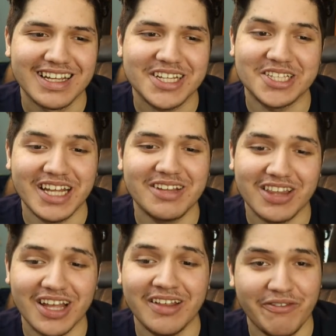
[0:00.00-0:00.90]
Cause they
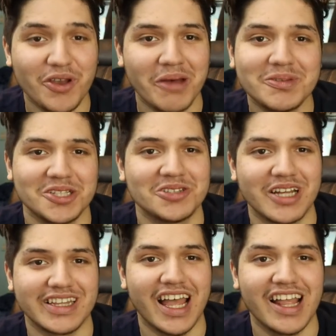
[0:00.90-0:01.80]
done a few episodes
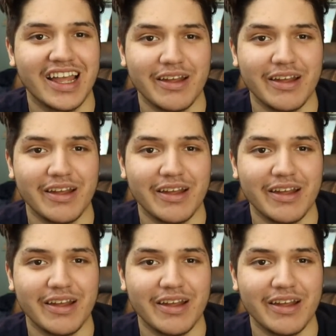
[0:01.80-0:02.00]
like that,